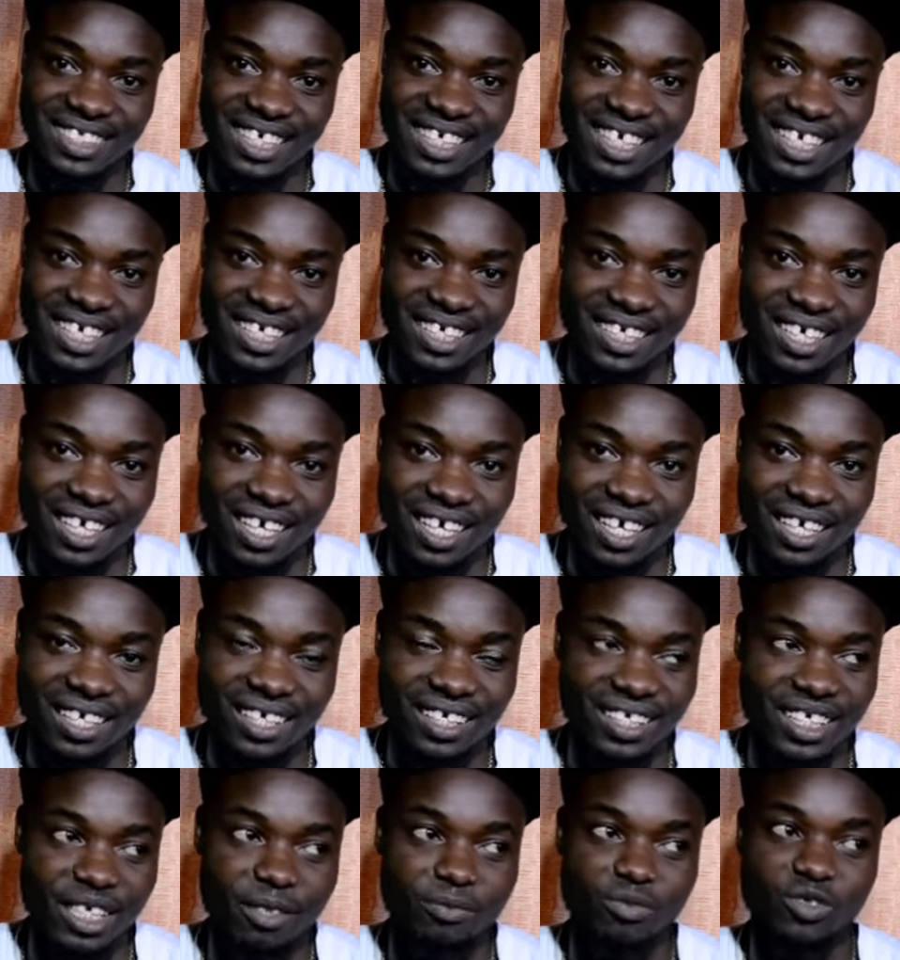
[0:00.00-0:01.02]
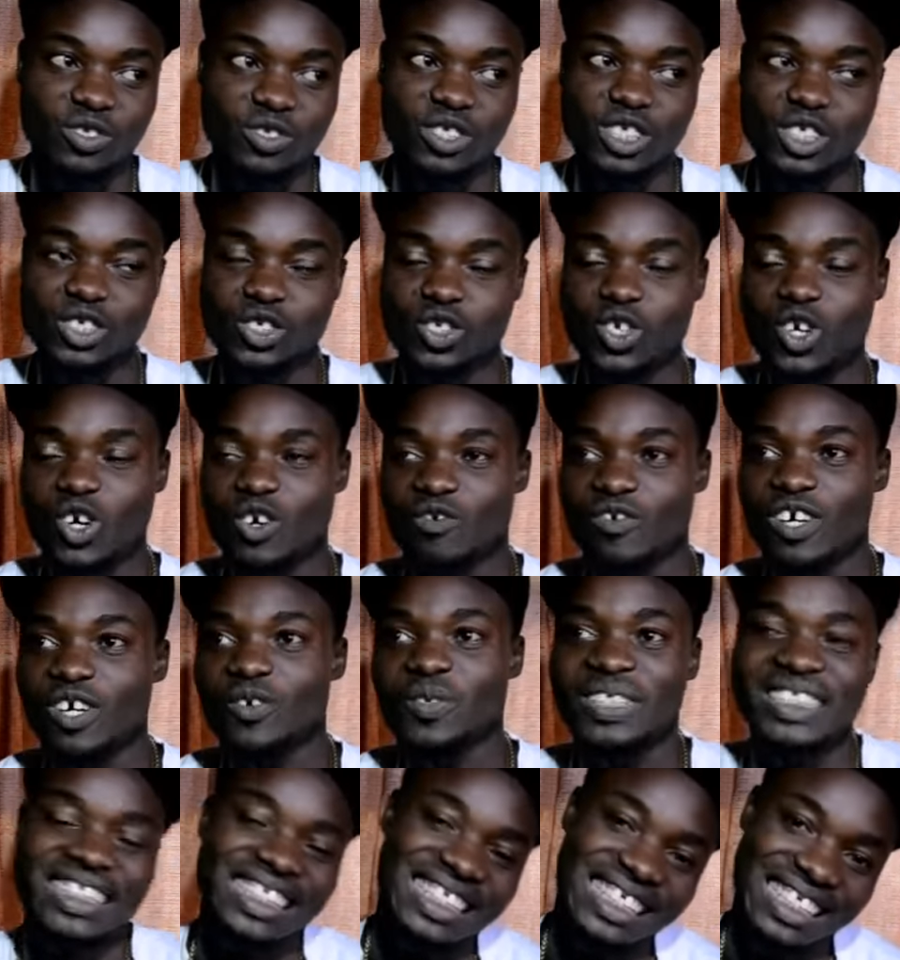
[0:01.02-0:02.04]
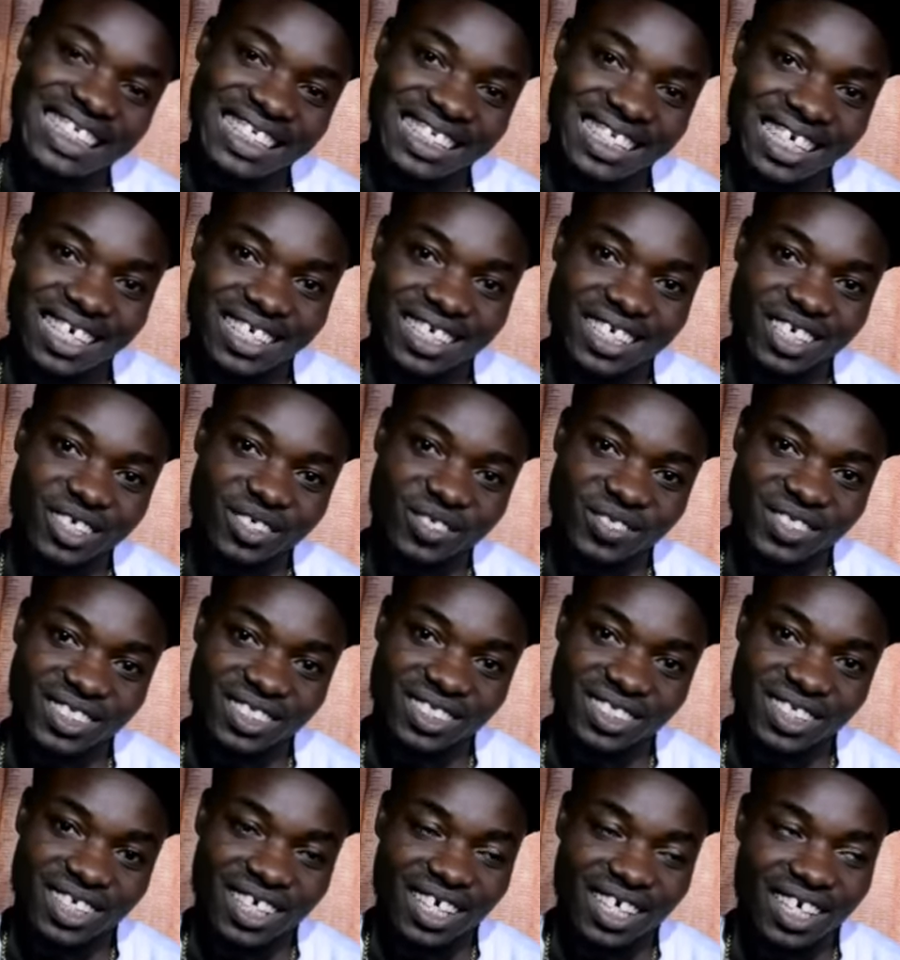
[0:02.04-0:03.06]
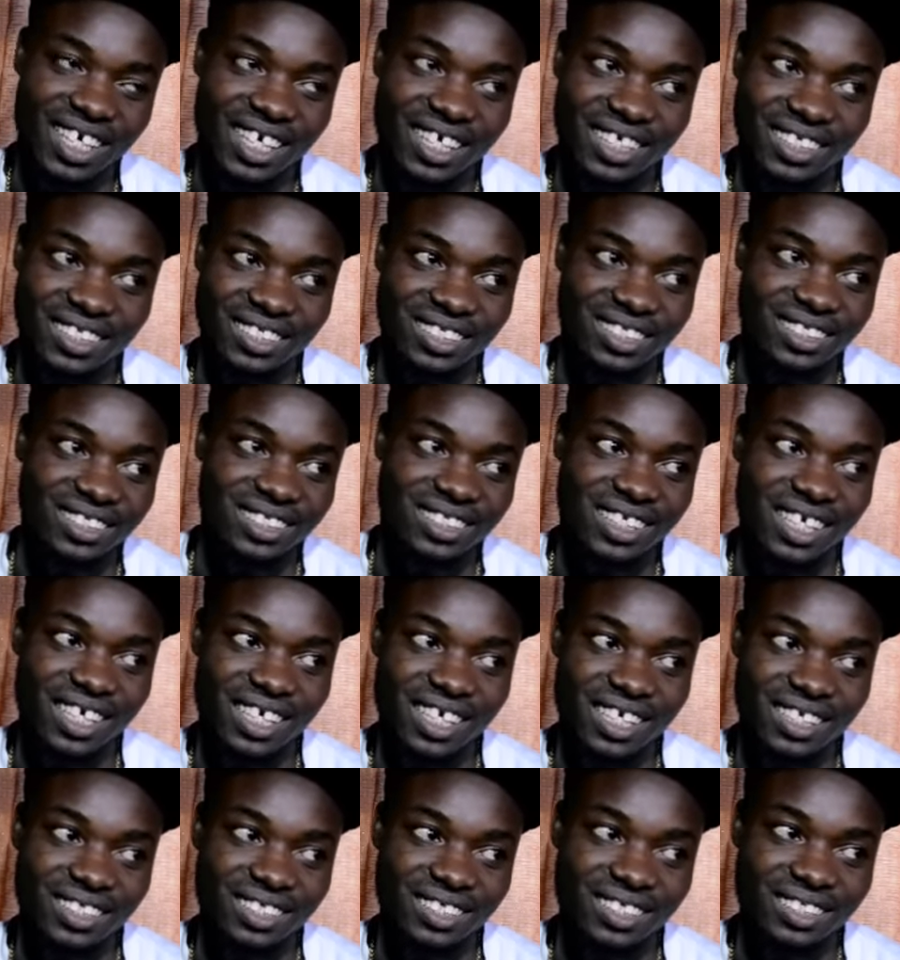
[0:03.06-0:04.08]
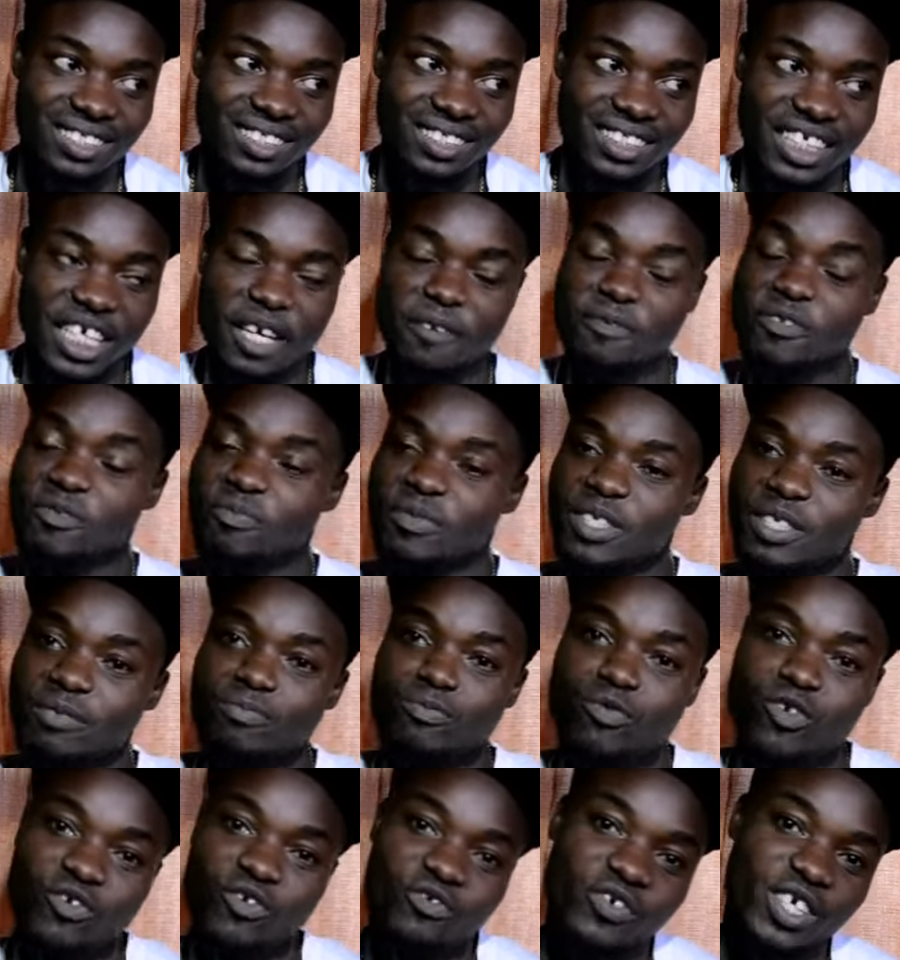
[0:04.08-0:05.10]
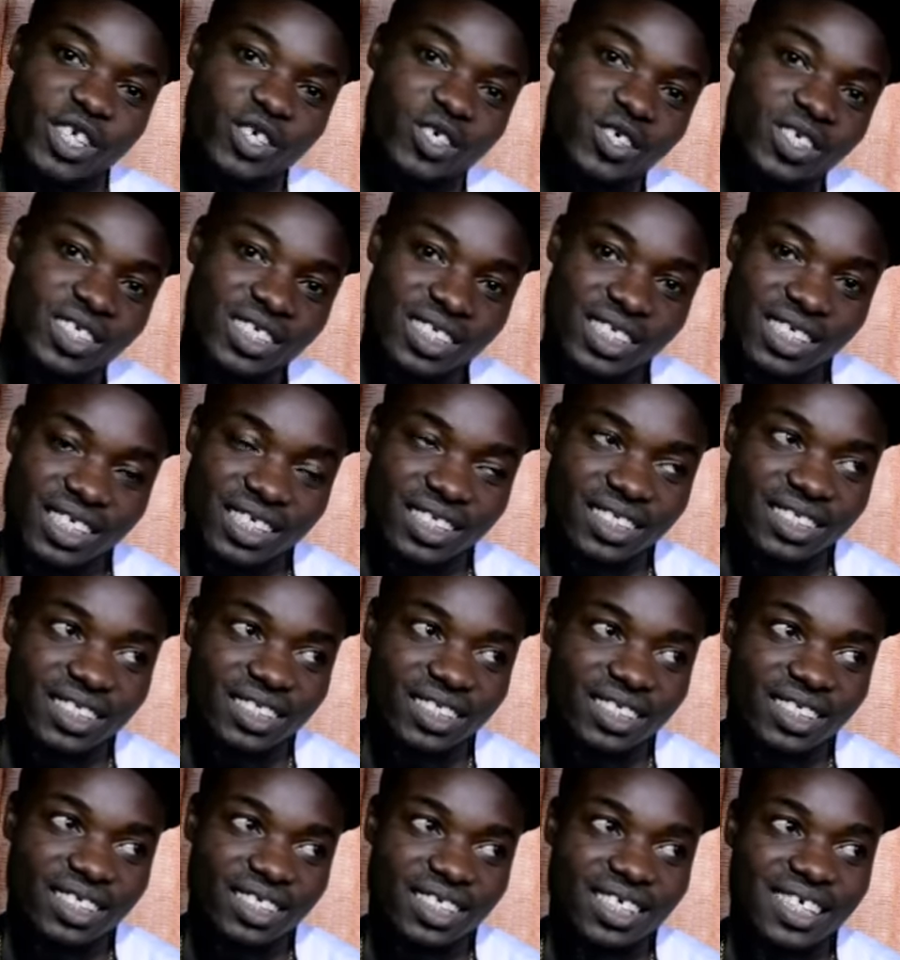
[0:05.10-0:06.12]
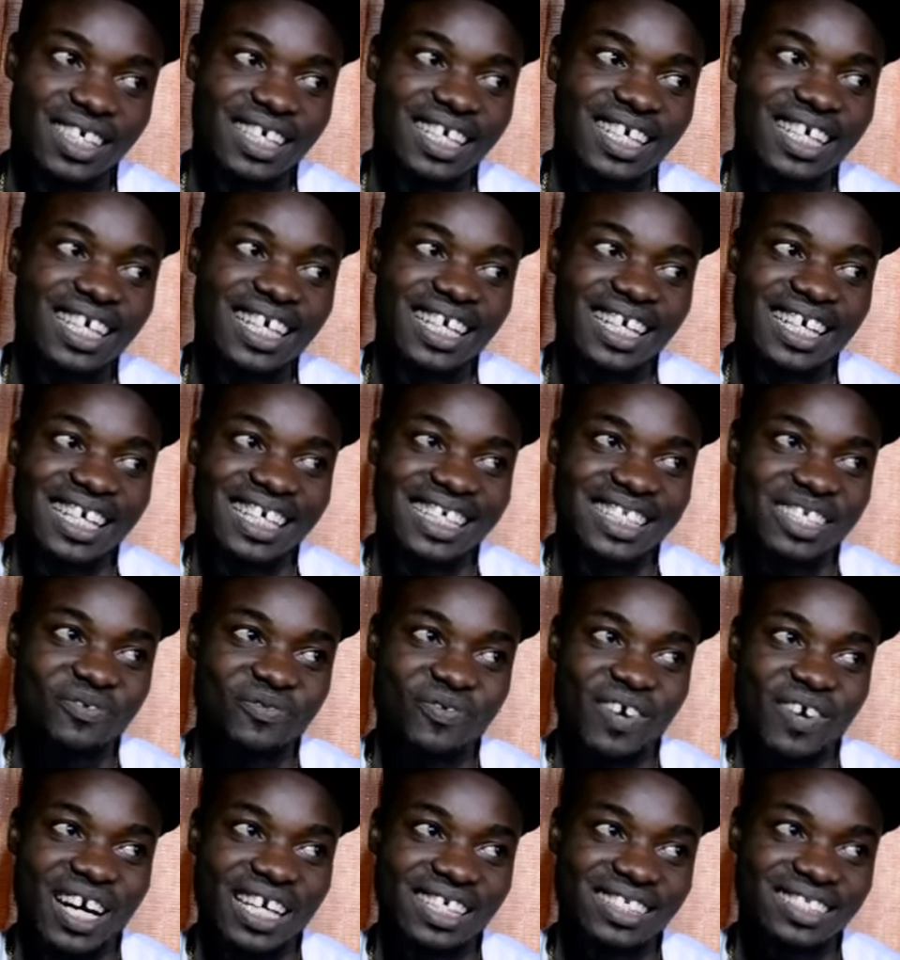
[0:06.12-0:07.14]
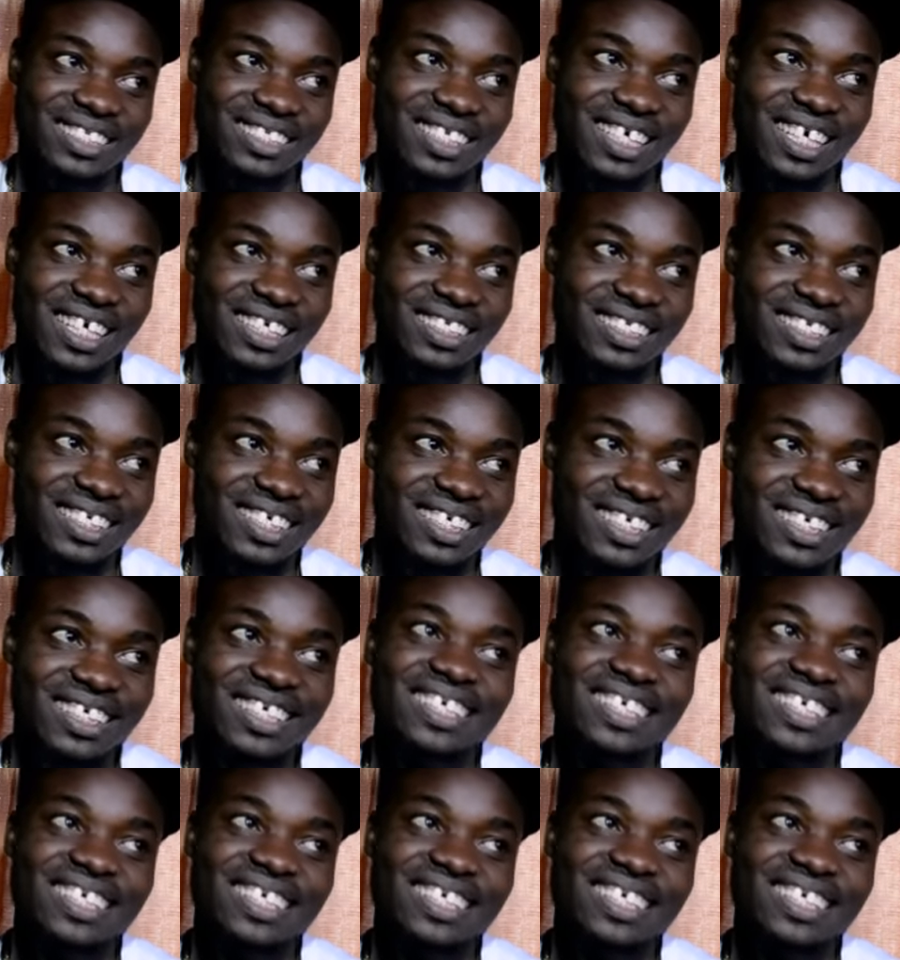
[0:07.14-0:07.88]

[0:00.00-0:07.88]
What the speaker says: that I came to discover with Idanels and that has kept me moving on is the fact that